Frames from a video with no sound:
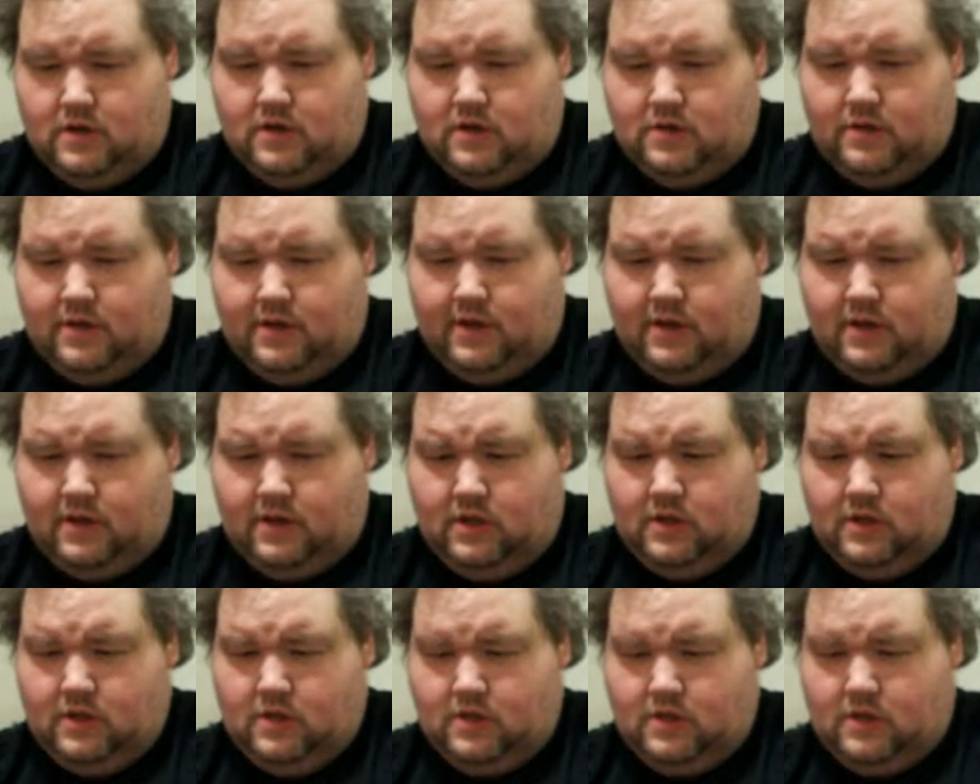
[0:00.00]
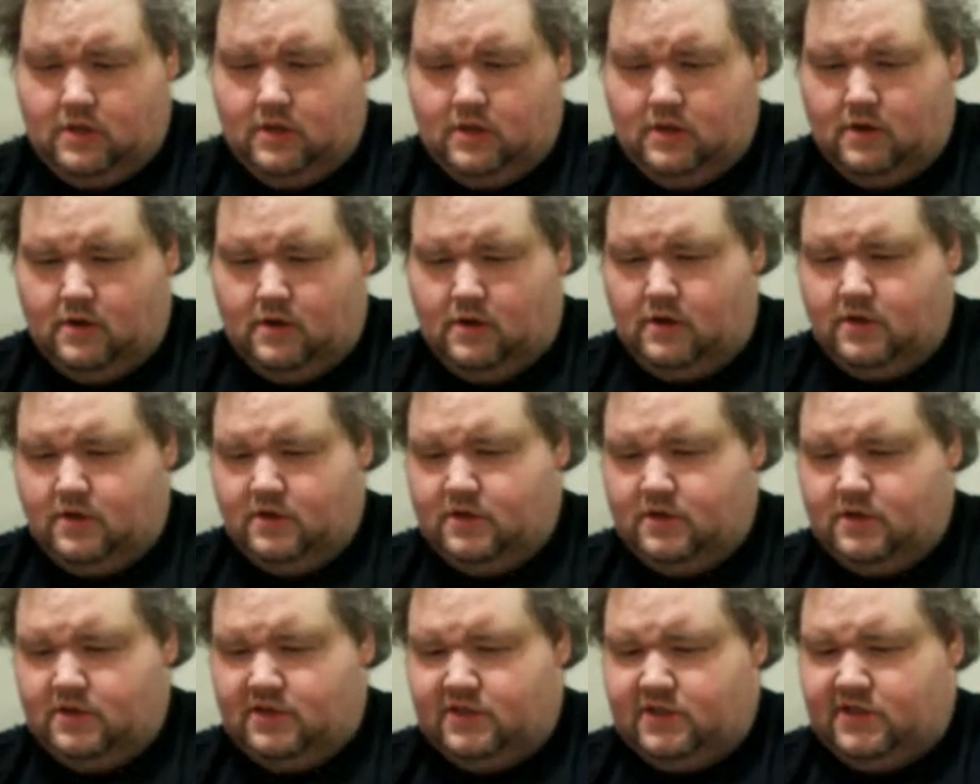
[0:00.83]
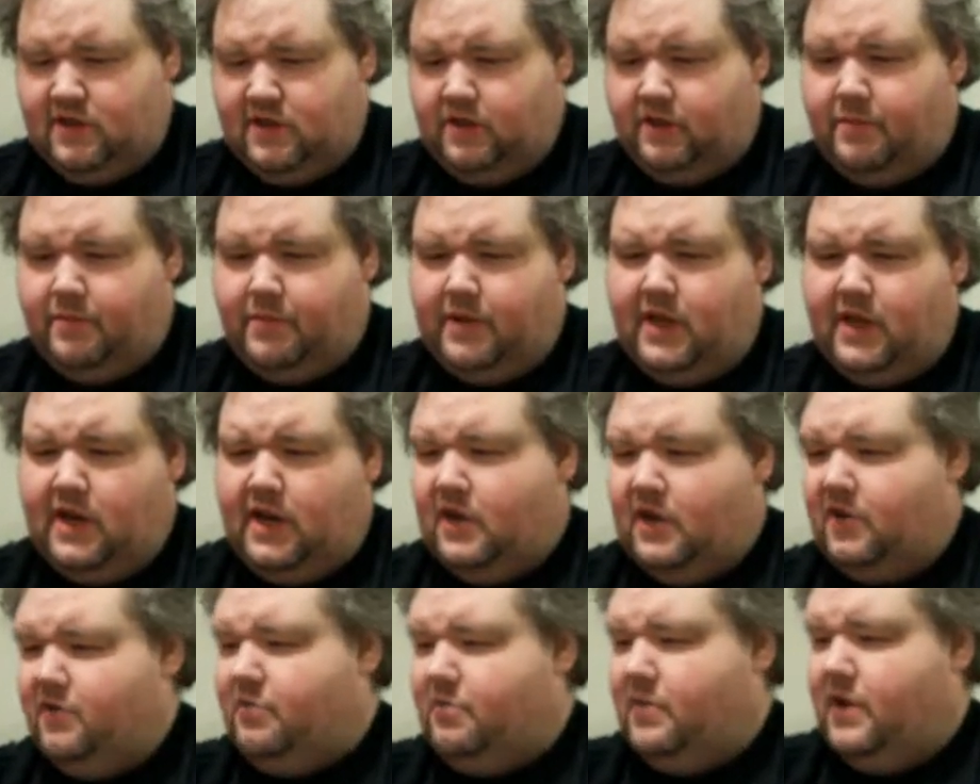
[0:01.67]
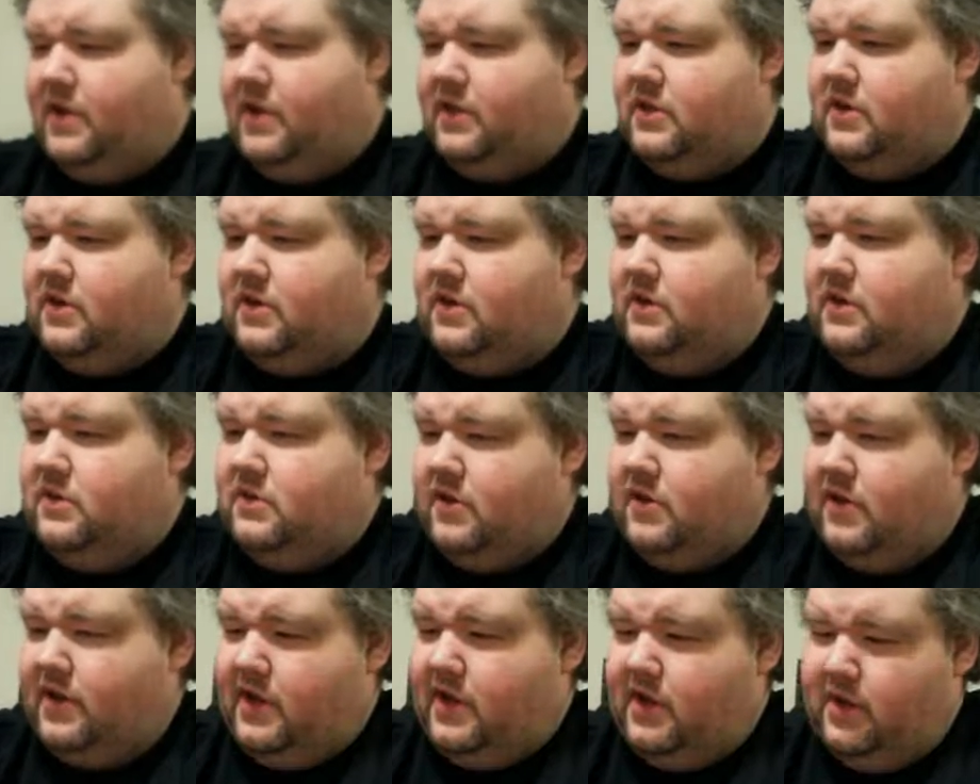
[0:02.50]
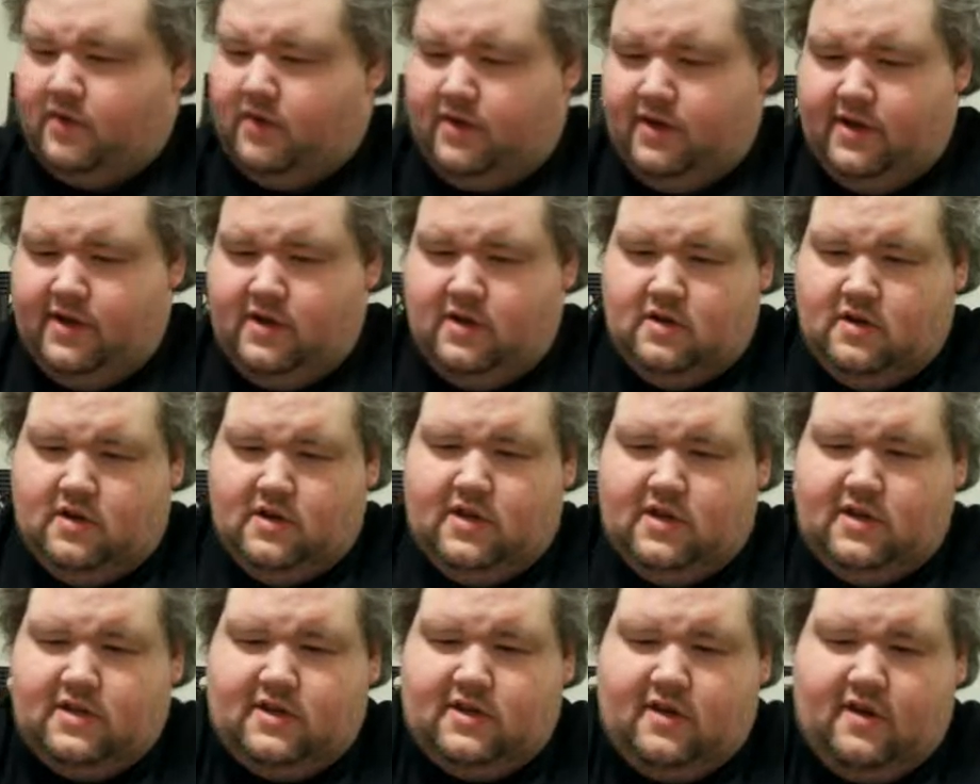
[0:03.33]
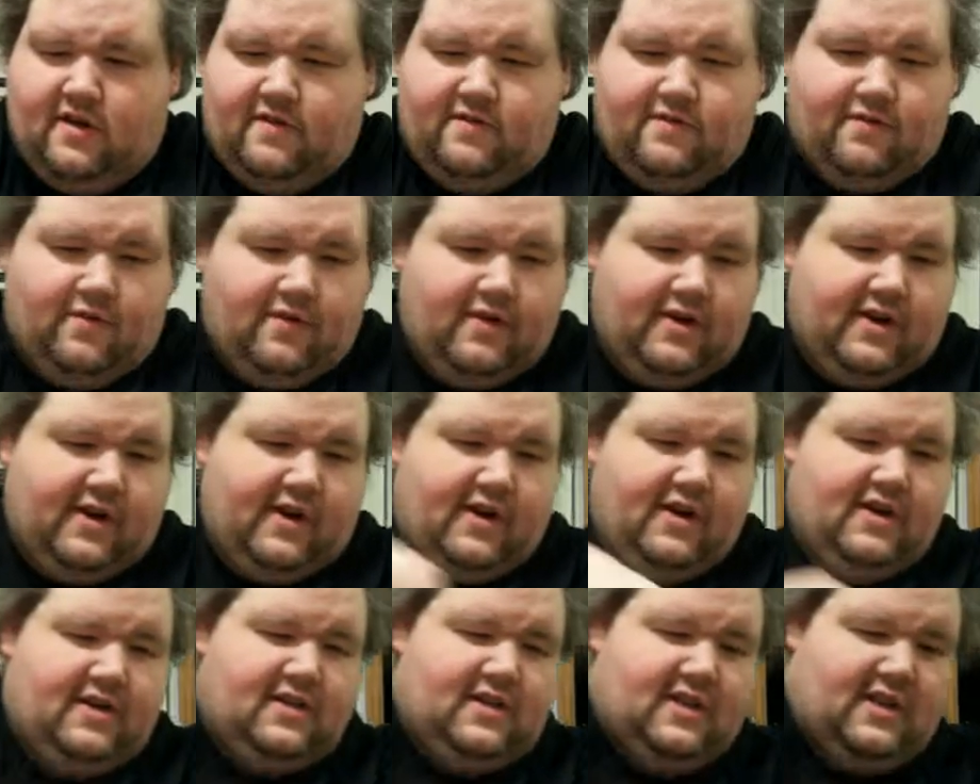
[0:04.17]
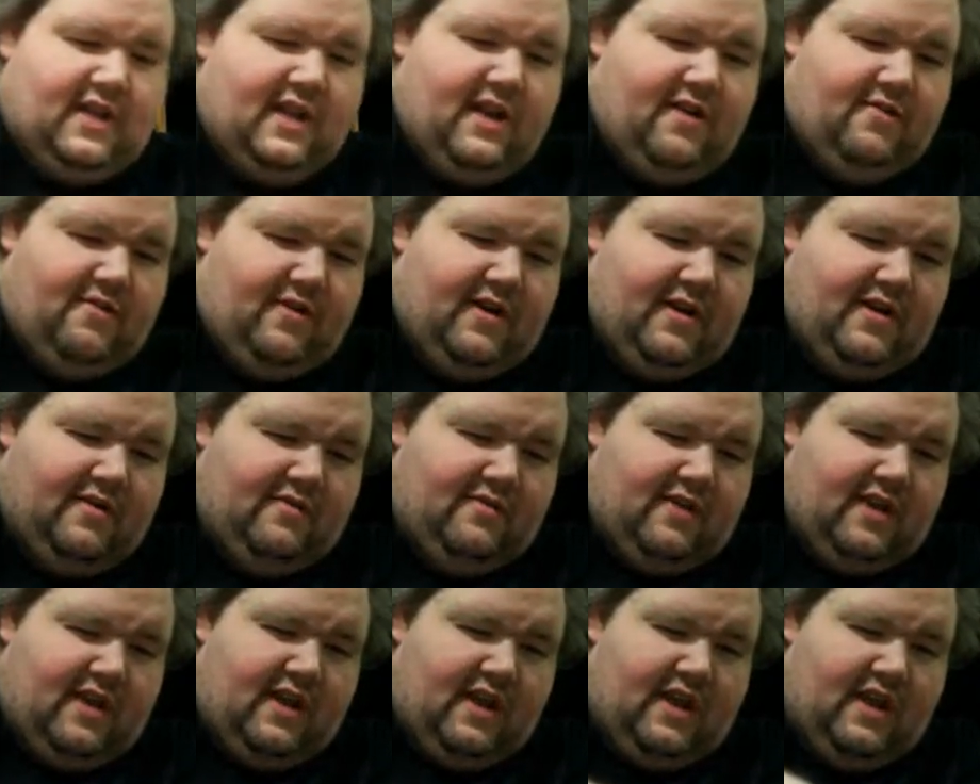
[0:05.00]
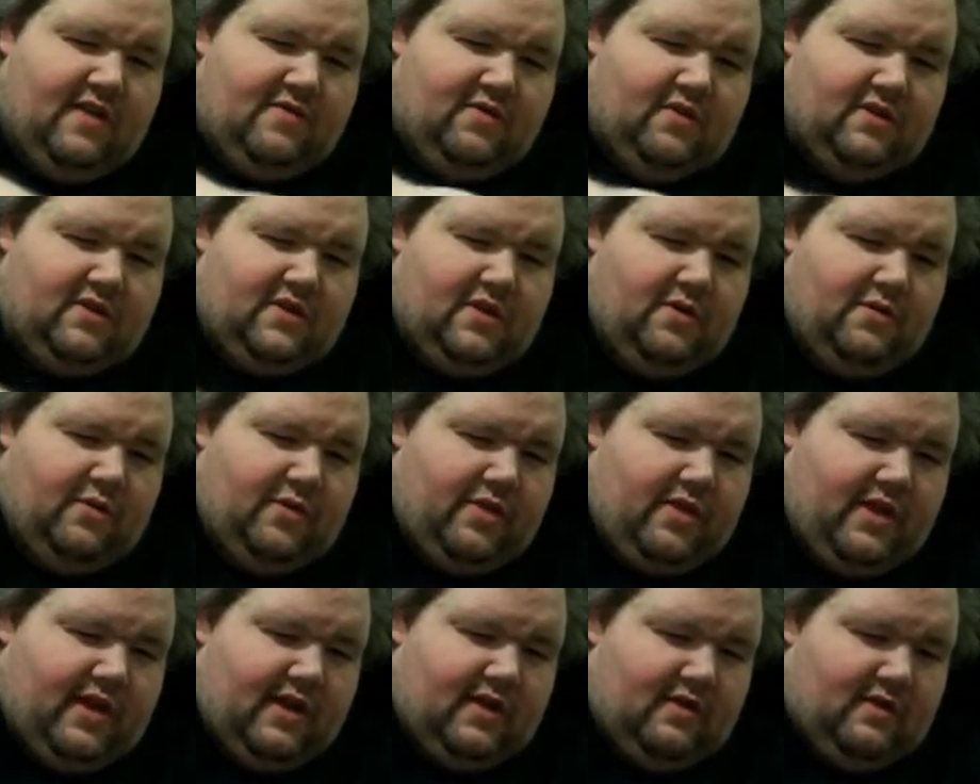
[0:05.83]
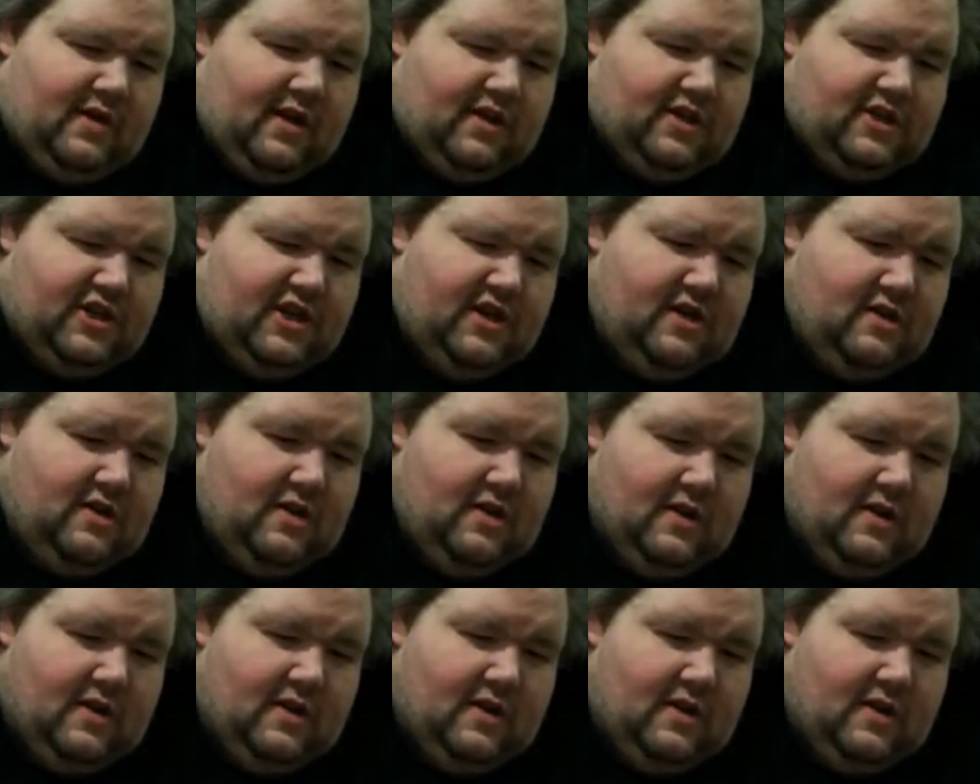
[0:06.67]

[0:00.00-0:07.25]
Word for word: Well, it's still the beginning of my turn, so I'm going to go ahead and discard four cards and get rid of the evil toad thing dungeon.